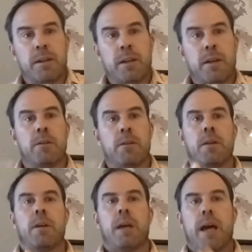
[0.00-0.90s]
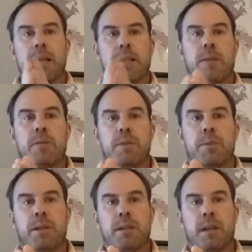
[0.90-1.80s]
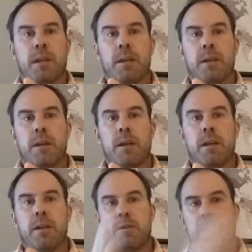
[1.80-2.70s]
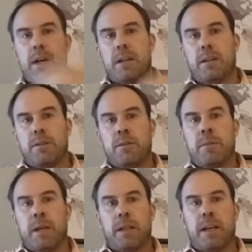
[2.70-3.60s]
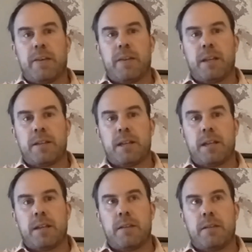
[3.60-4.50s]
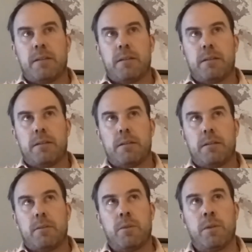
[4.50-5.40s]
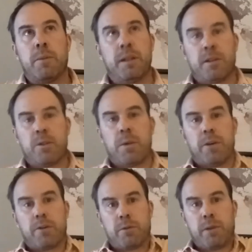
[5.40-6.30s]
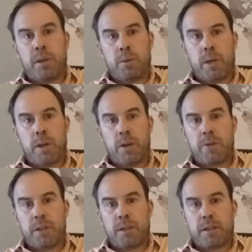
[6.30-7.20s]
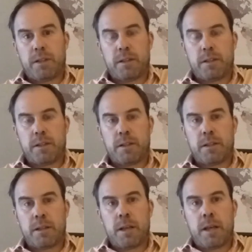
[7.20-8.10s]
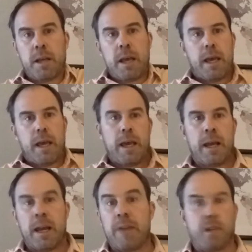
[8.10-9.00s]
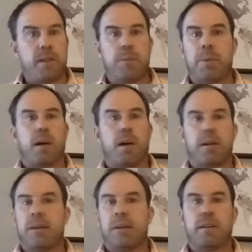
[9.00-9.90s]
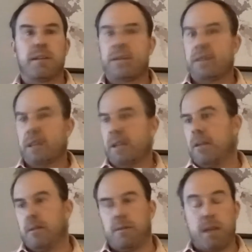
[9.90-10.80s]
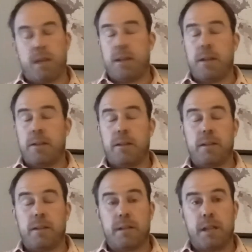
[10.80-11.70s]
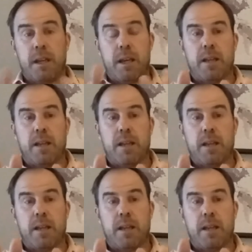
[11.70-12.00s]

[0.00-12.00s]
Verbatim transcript: Now, as I was putting, directly to my left hand side would have been the 12th green, way off in the distance. And I read the putt clear as can day, uh, clear as day.